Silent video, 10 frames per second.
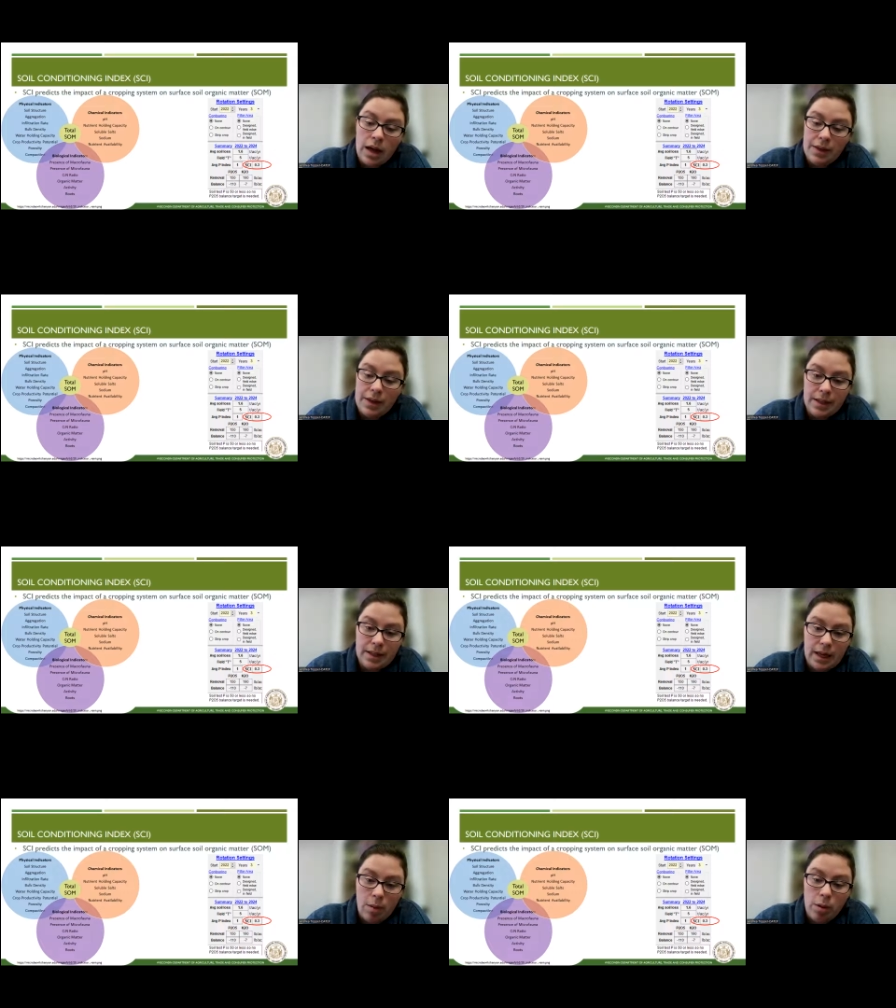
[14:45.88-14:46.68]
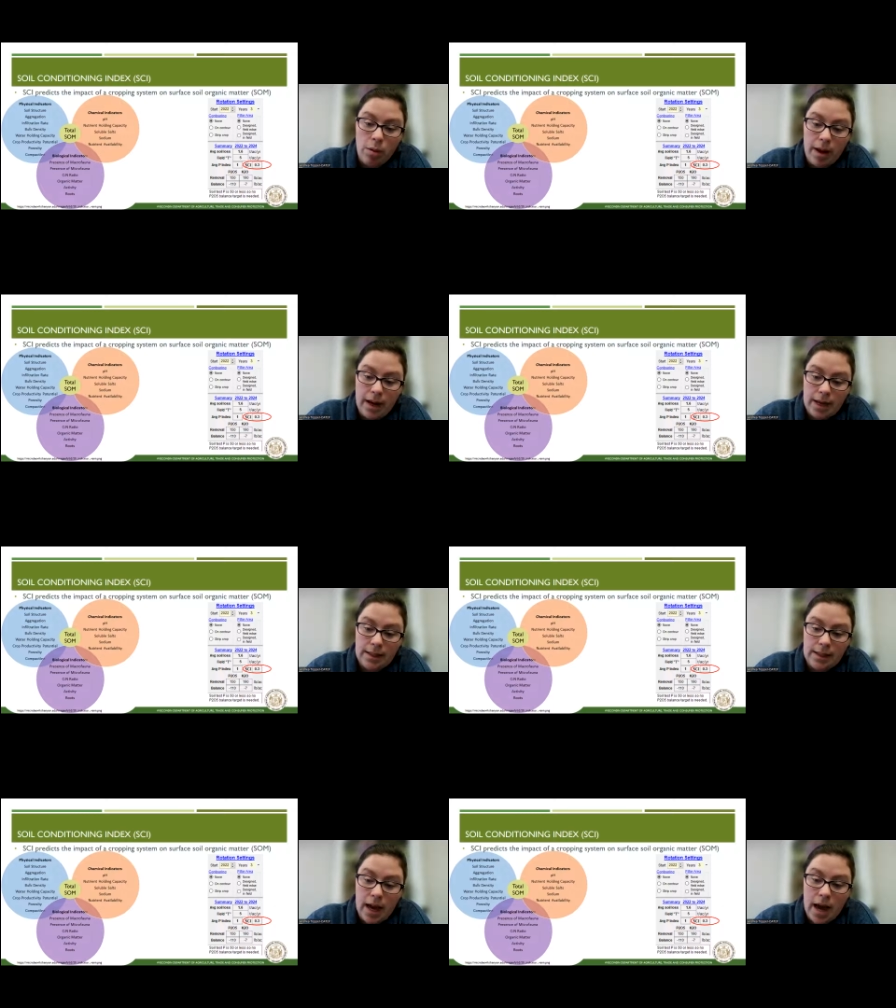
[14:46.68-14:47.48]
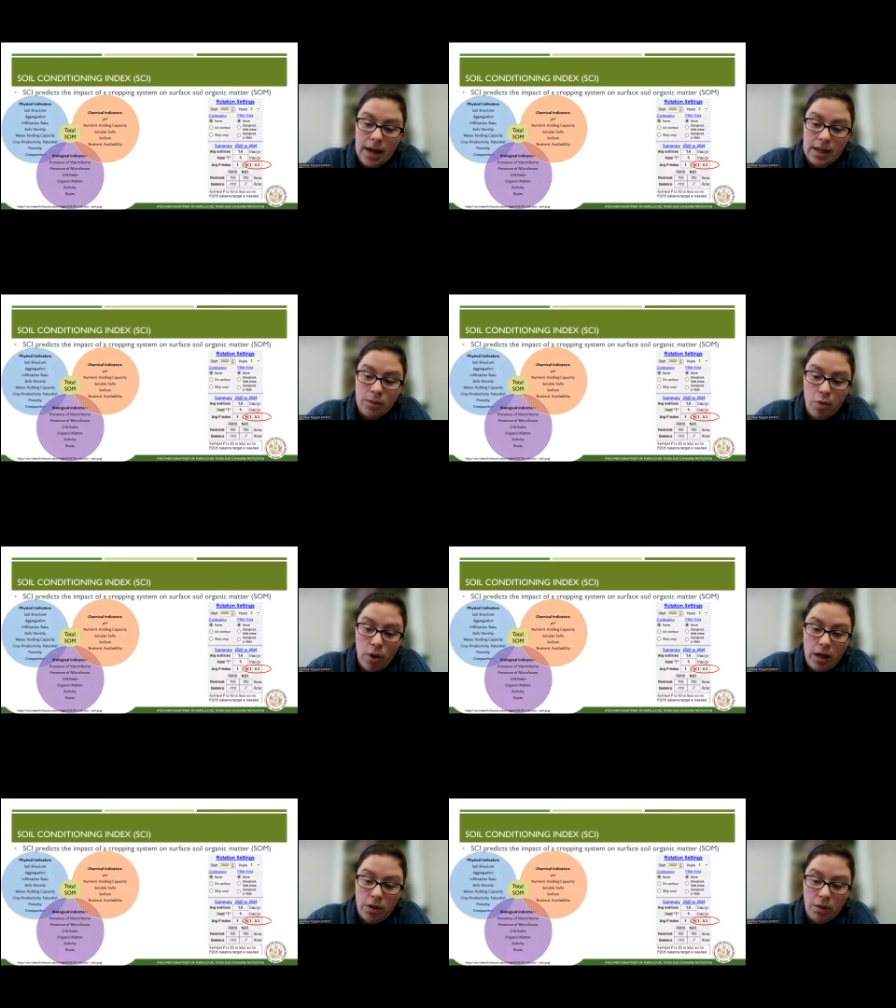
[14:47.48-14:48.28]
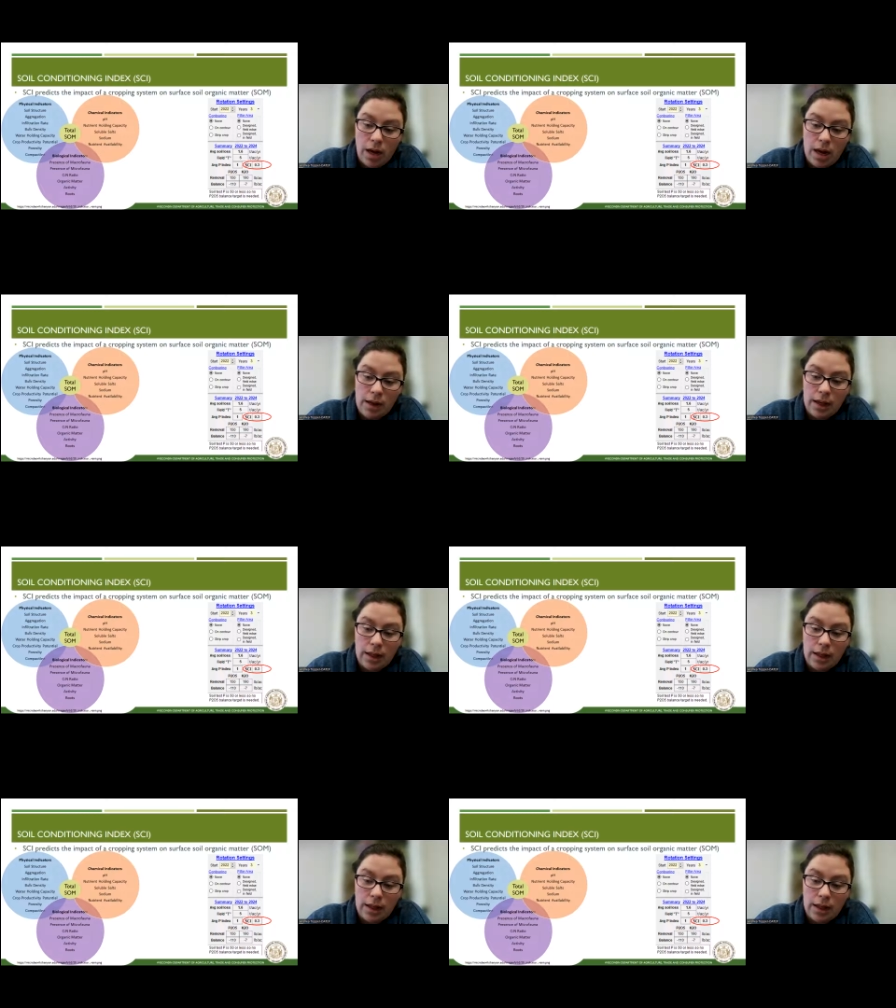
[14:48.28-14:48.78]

In this example, my SCI is 0.3.